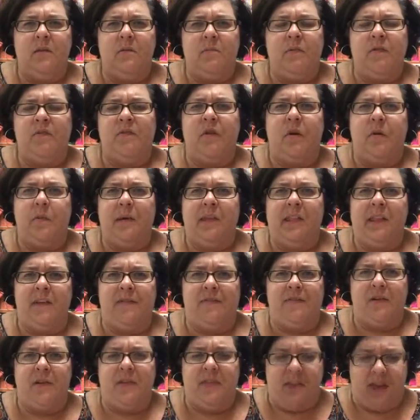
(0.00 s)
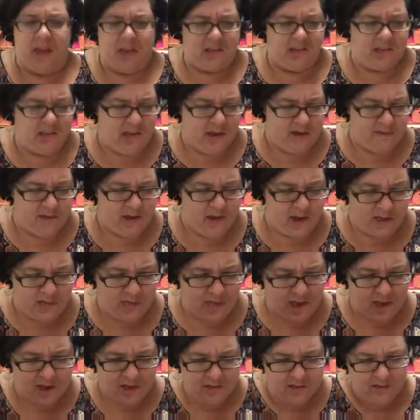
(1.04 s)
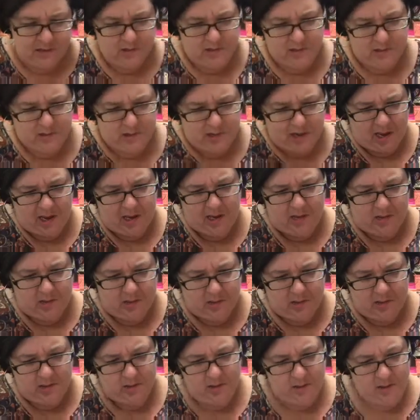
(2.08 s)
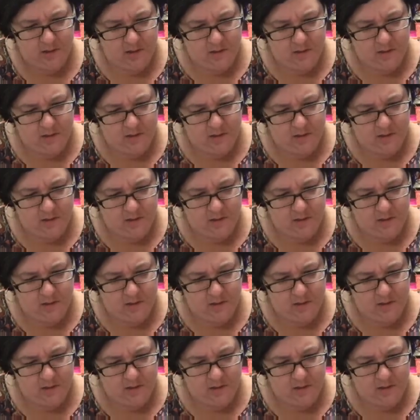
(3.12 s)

before we leave for Thanksgiving. That date